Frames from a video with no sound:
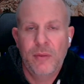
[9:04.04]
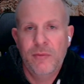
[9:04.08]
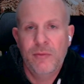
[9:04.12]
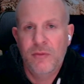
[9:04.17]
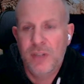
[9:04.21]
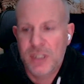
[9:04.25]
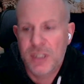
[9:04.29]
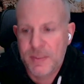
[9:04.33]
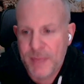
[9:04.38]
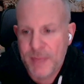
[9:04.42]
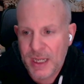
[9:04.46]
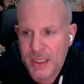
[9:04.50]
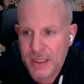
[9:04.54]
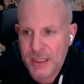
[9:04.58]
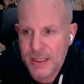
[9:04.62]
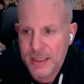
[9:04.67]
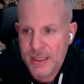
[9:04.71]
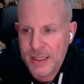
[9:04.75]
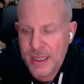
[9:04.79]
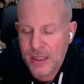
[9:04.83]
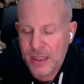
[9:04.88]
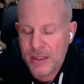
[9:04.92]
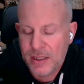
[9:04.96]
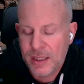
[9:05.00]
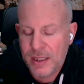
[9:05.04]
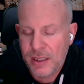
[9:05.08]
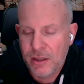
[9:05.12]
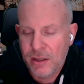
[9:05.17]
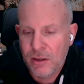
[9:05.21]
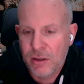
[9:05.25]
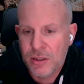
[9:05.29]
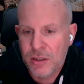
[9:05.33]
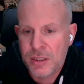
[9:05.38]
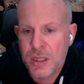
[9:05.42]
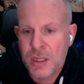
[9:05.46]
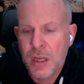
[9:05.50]
respected sales
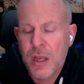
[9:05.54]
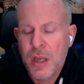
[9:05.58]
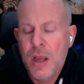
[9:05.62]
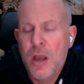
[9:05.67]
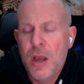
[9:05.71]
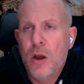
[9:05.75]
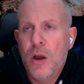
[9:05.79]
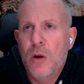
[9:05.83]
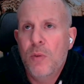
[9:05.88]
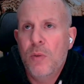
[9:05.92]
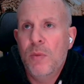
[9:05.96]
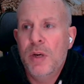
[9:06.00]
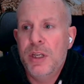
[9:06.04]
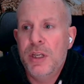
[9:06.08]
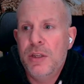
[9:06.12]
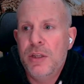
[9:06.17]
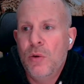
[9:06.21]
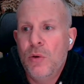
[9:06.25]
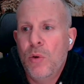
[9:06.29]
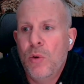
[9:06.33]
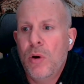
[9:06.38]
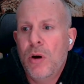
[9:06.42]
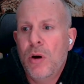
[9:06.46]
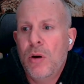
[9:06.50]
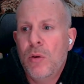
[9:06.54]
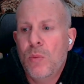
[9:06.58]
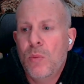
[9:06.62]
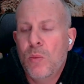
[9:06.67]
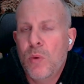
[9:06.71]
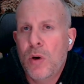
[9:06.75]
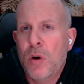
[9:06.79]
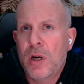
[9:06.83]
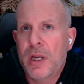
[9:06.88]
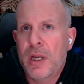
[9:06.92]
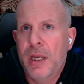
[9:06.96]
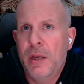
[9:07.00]
leaders. When you're
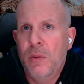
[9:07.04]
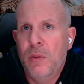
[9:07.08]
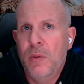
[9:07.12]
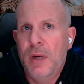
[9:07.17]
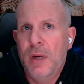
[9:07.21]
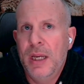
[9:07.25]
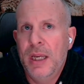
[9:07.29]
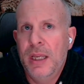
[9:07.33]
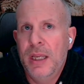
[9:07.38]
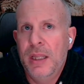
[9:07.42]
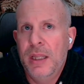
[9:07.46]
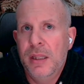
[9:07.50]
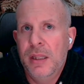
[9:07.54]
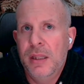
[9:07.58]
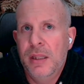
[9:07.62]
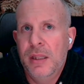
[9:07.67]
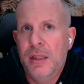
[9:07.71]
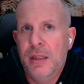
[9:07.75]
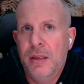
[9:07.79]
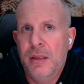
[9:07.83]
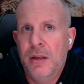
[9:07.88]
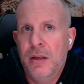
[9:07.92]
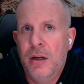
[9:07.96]
working with,